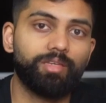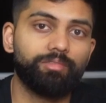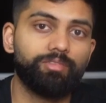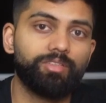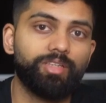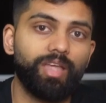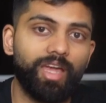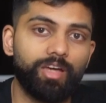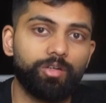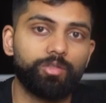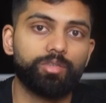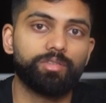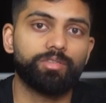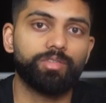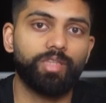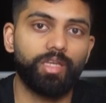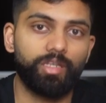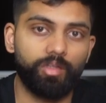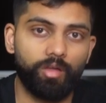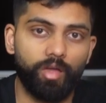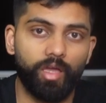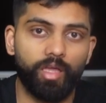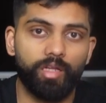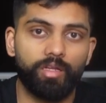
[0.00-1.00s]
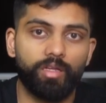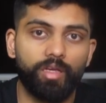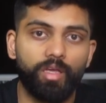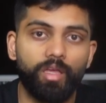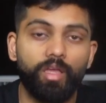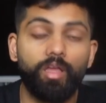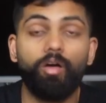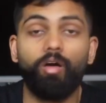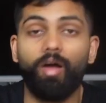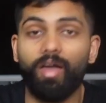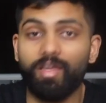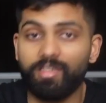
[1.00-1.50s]
7 hours a night.
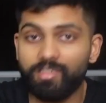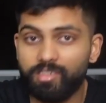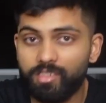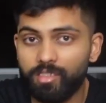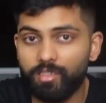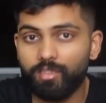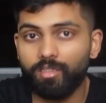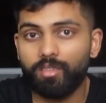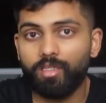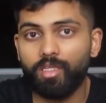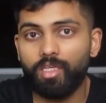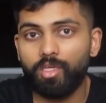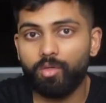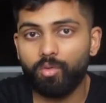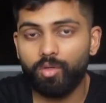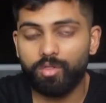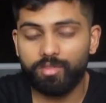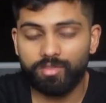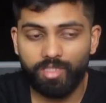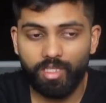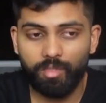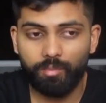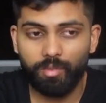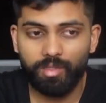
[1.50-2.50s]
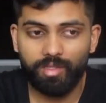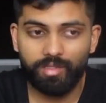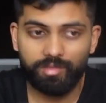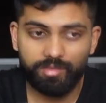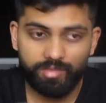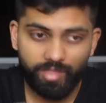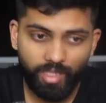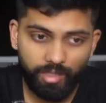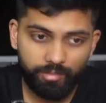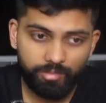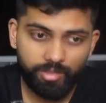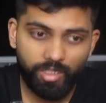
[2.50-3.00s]
Ideally, you want to sleep at the
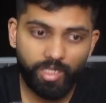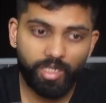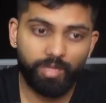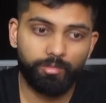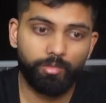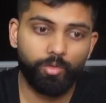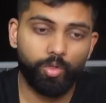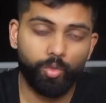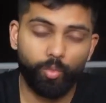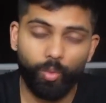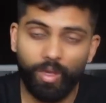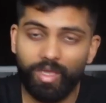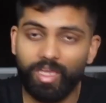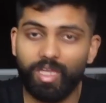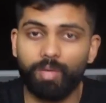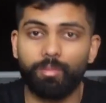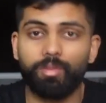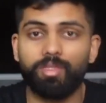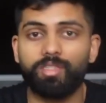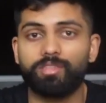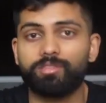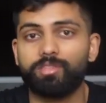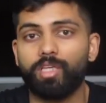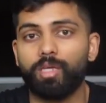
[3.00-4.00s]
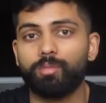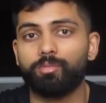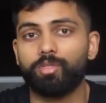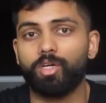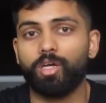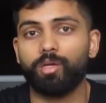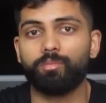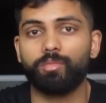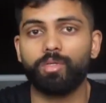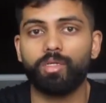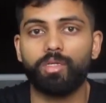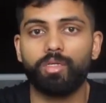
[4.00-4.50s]
same time, you want to wake up at the same
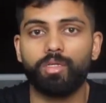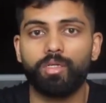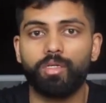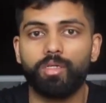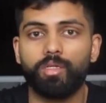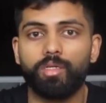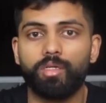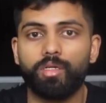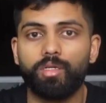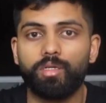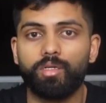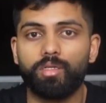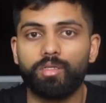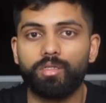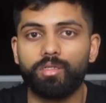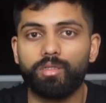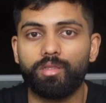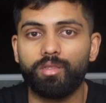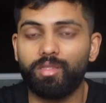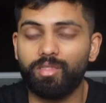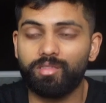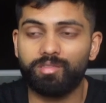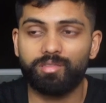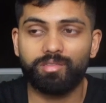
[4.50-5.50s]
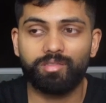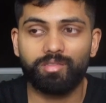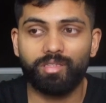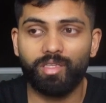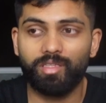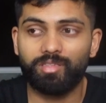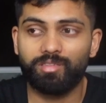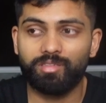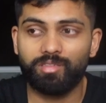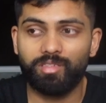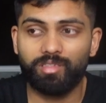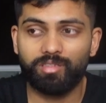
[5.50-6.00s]
time. This
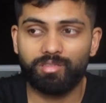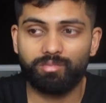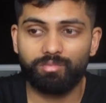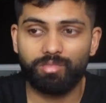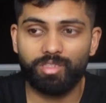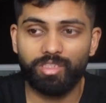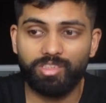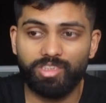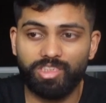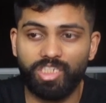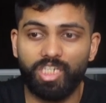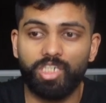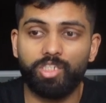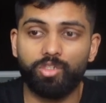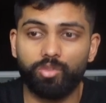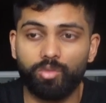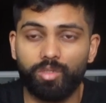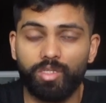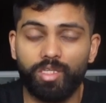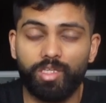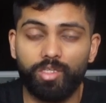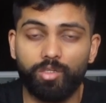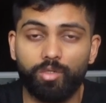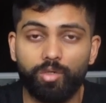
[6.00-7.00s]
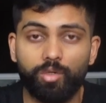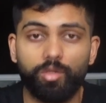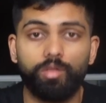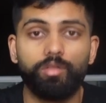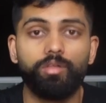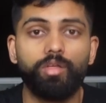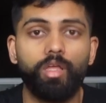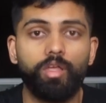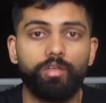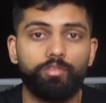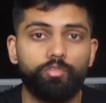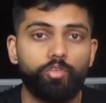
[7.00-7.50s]
is just genuinely
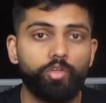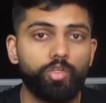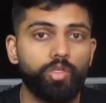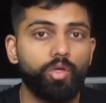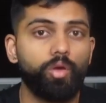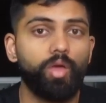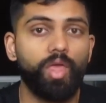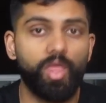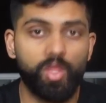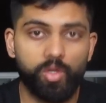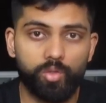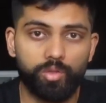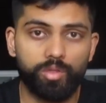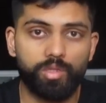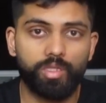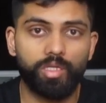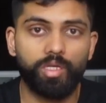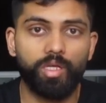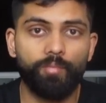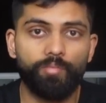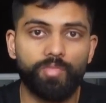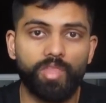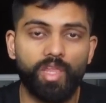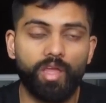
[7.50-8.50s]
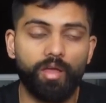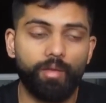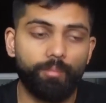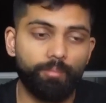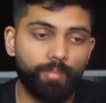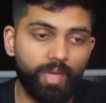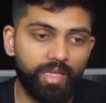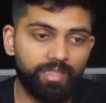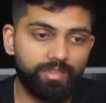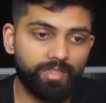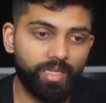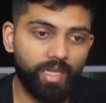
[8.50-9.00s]
good for your health.
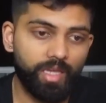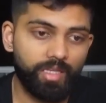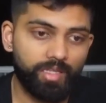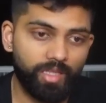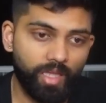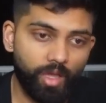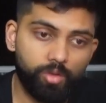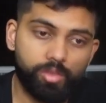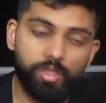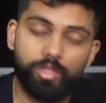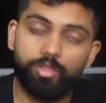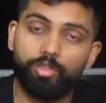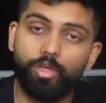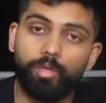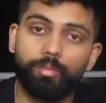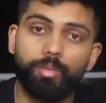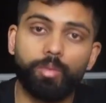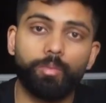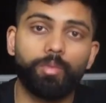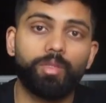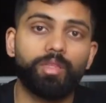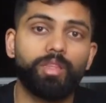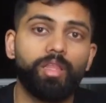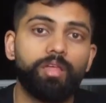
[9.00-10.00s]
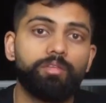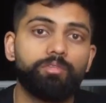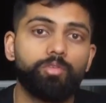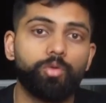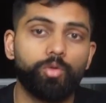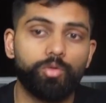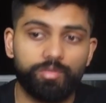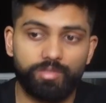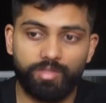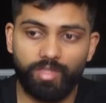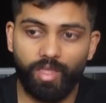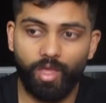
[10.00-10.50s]
Maintain healthy dopamine
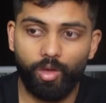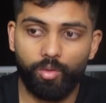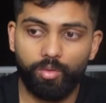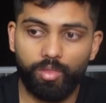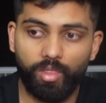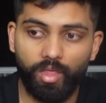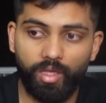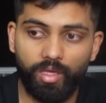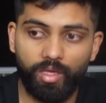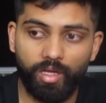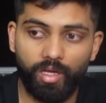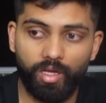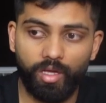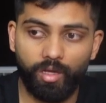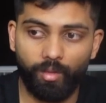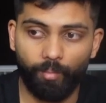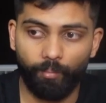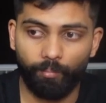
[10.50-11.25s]
levels, healthy